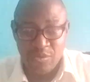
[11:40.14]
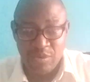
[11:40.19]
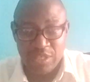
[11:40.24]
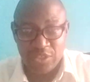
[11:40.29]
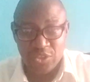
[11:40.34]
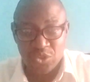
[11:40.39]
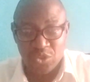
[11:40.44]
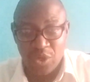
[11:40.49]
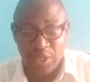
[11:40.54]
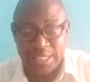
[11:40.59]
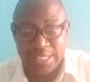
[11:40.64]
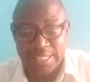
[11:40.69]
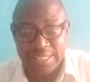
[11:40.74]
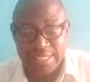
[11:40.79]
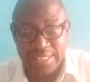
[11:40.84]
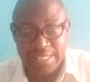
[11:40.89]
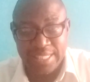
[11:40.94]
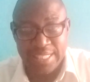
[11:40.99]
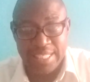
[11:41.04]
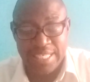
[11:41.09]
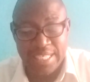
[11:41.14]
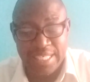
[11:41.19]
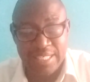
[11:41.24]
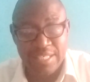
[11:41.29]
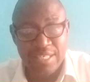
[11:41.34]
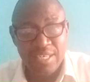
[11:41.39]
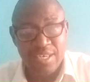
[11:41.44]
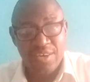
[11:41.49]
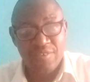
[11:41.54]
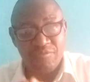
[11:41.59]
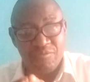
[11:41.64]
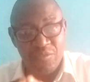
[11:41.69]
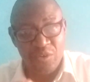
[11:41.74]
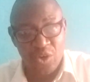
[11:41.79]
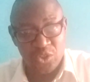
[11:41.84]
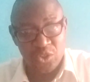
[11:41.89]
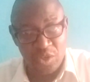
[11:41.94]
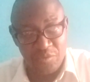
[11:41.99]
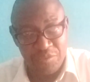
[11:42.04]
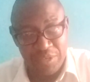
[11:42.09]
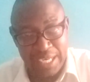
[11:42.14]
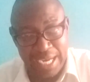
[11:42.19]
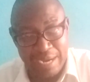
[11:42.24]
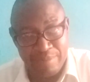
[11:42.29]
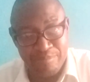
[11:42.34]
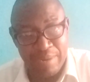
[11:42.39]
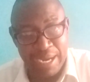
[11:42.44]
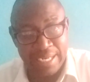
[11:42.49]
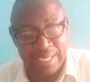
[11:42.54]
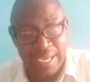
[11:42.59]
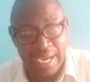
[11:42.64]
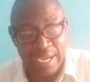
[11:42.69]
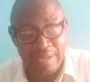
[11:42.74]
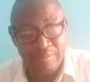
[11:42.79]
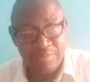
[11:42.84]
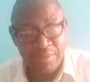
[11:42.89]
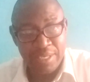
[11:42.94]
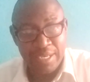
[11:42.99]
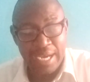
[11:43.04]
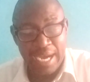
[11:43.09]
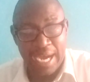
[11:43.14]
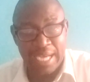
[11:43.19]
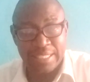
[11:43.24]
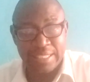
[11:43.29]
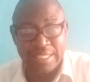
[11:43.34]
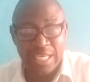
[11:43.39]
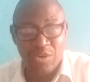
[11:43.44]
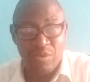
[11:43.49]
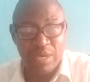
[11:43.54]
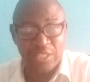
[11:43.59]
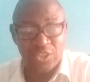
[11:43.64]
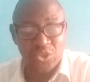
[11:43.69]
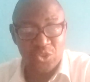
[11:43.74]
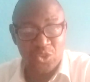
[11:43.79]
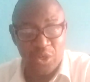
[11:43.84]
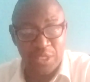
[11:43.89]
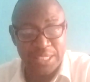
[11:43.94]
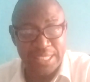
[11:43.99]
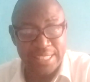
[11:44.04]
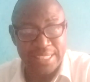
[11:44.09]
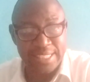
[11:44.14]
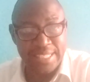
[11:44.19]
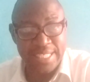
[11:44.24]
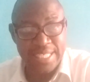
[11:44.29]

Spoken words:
were studying in philosophical manner, and they were studying